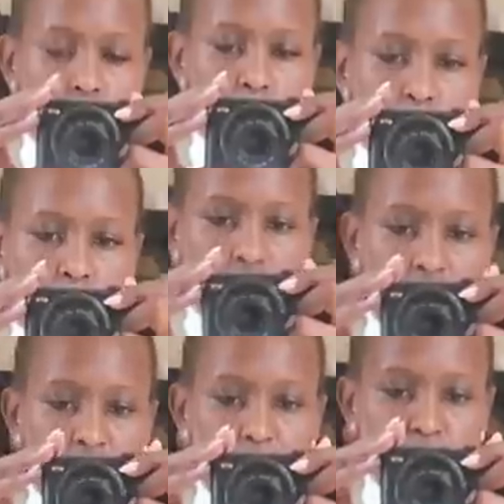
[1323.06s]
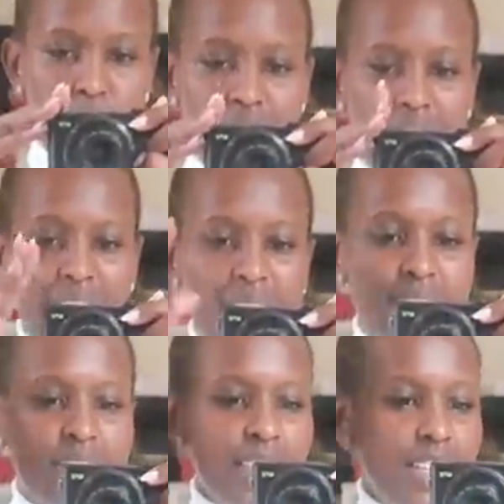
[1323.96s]
God, we're overexposed.
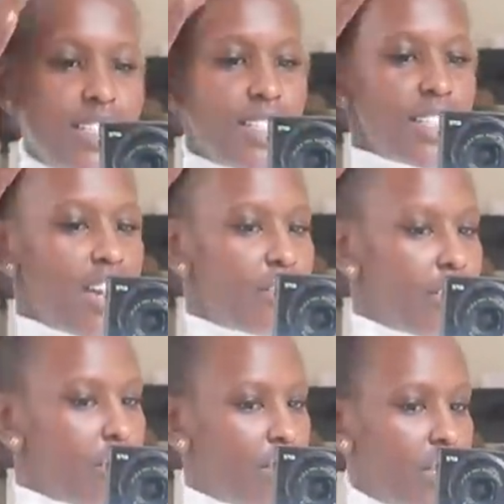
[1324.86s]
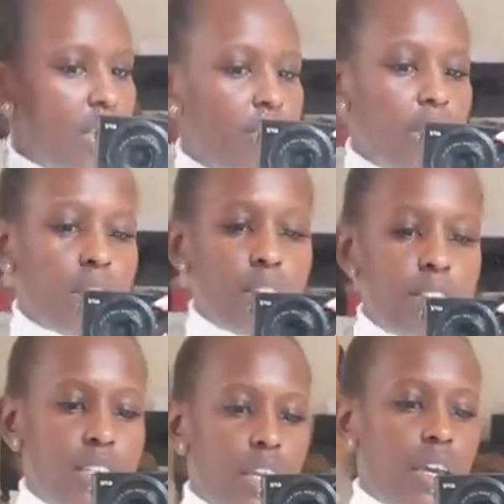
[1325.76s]
So this is outfit of the day for
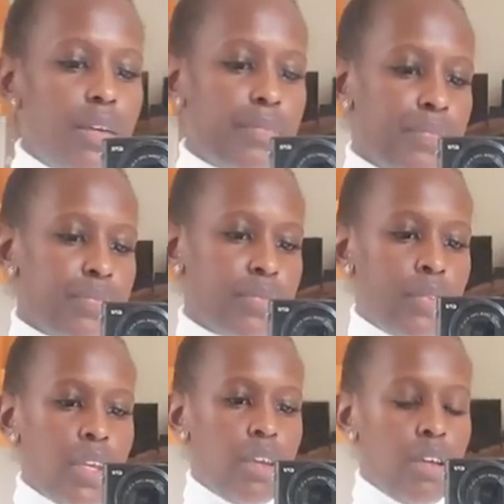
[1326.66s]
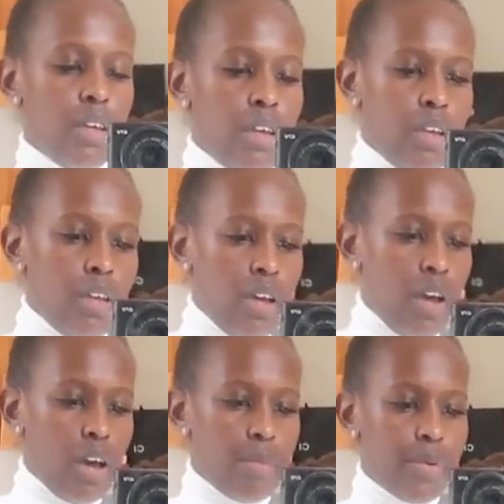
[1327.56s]
Thursday.
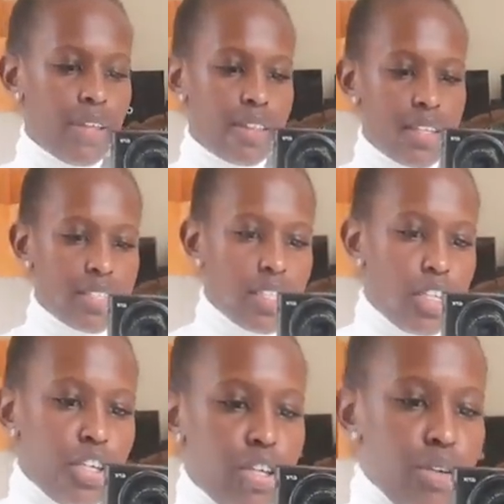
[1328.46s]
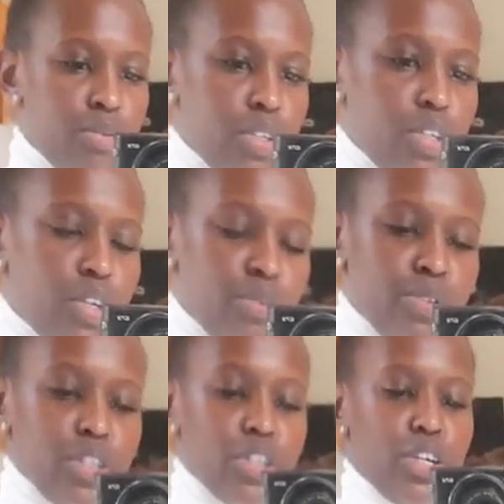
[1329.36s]
This
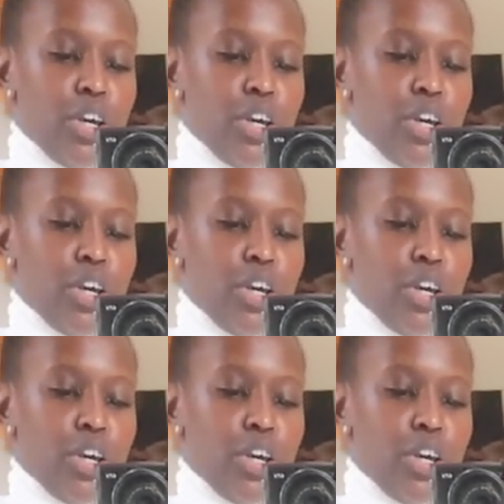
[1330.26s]
cute